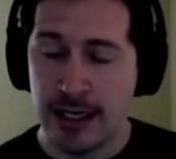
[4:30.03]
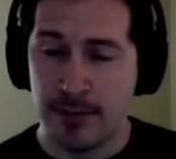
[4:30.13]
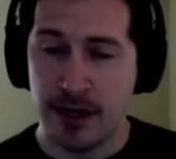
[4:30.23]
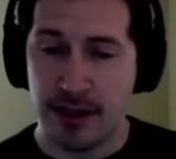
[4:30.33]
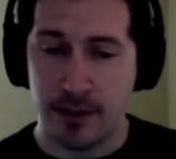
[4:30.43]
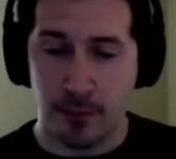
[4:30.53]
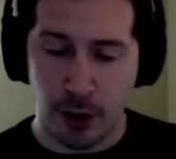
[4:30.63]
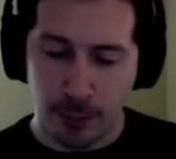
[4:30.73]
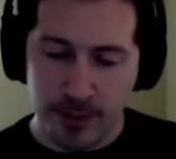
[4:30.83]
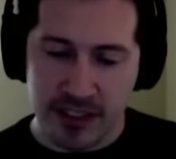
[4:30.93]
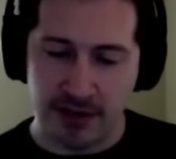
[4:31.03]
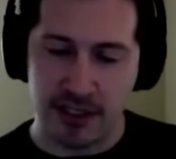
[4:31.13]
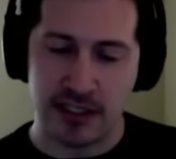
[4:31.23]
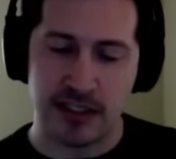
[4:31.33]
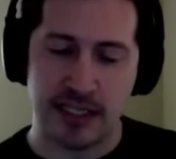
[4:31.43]
But the purpose of
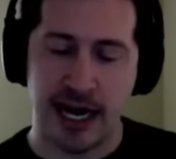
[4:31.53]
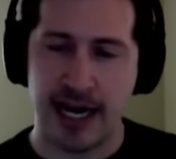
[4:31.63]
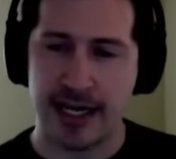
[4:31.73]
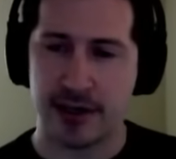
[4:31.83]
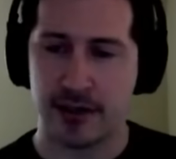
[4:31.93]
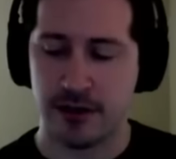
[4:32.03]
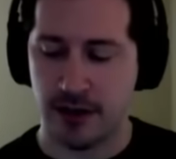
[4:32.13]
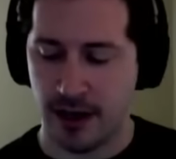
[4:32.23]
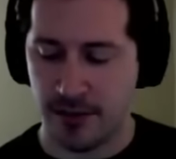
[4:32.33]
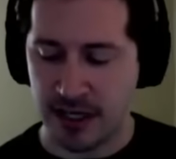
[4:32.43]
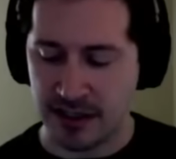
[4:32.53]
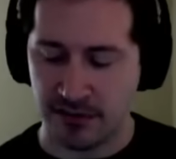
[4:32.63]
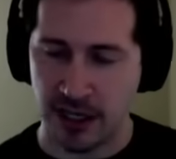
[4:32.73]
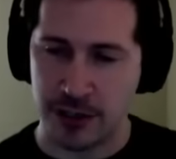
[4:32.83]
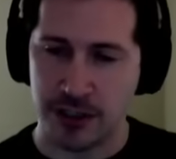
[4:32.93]
this entire piece of
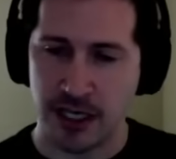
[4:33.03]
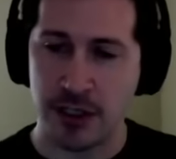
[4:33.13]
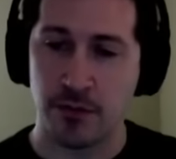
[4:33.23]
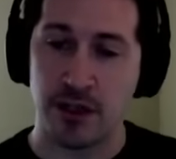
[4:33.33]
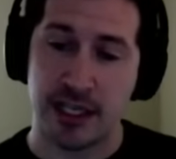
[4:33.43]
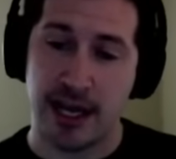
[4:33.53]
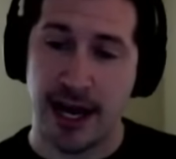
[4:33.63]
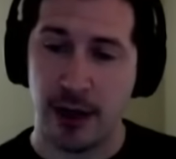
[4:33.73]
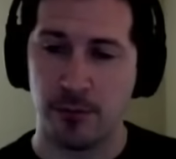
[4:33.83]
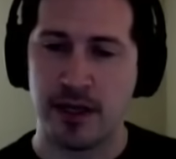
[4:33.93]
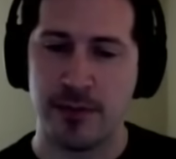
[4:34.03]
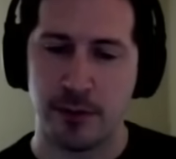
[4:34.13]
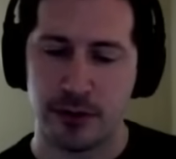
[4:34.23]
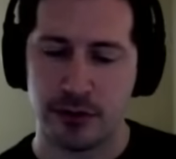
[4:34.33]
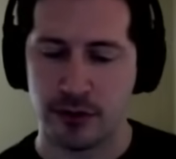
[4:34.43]
legislation was to help
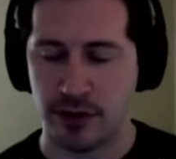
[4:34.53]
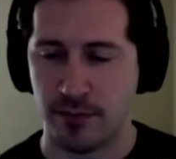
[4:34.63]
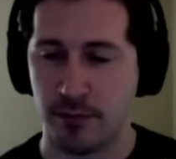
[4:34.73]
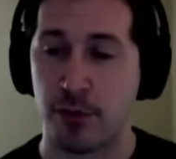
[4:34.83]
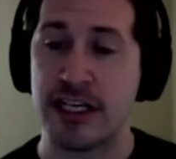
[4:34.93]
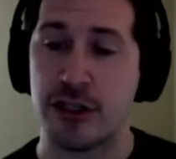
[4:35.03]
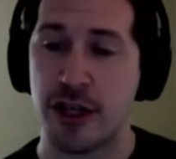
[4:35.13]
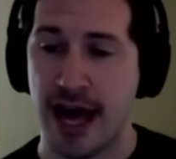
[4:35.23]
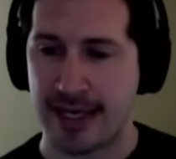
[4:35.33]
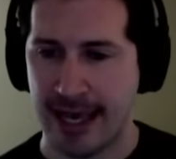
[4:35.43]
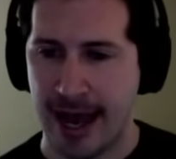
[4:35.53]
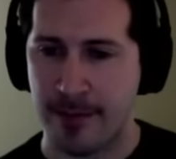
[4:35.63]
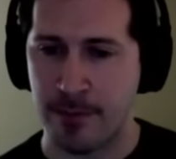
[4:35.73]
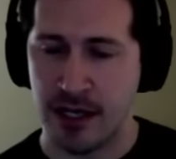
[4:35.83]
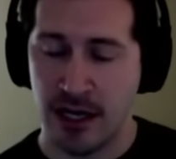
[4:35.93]
people sort of bridge that gap